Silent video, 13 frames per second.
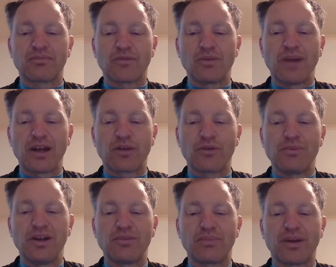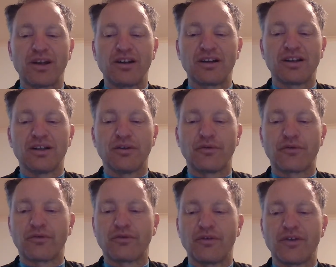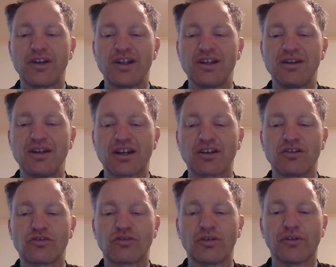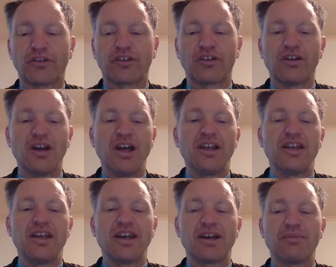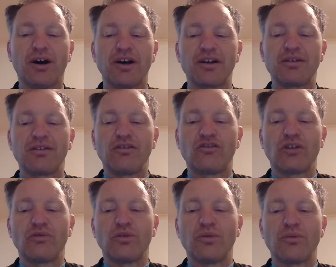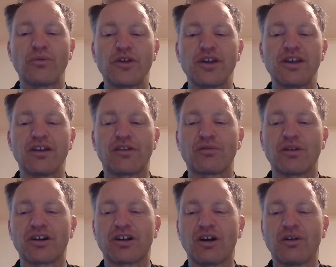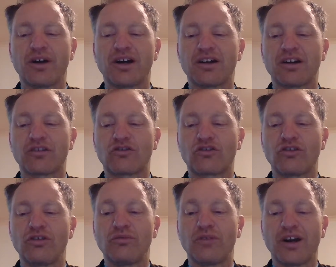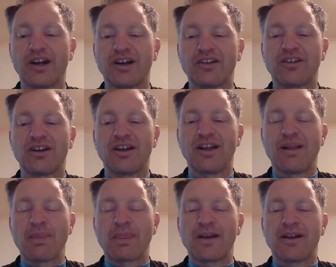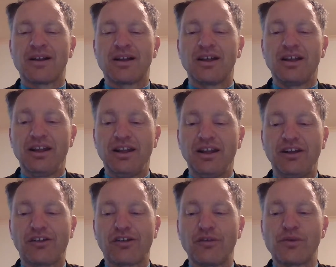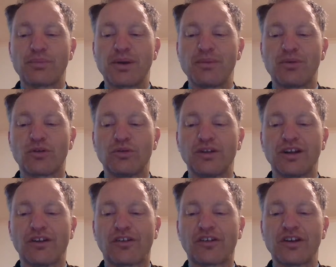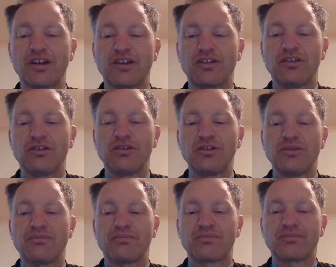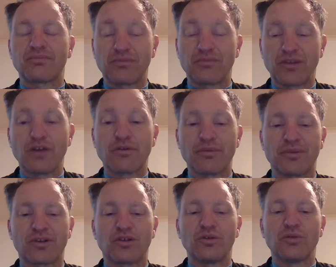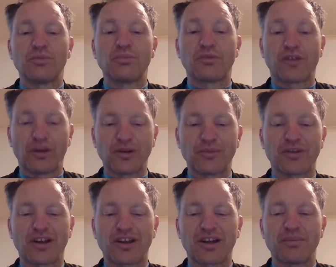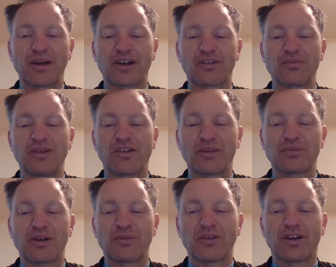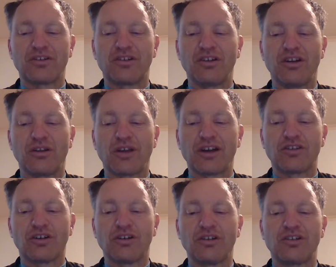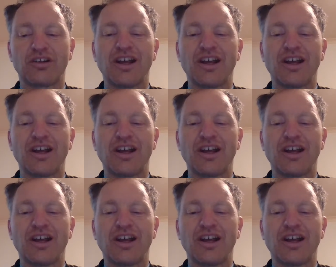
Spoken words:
make them independently of any net control. So yeah, my general thing is when I go out, I tune around, listen for people calling CQ, give them a call. Sometimes they come back to me, sometimes they don't.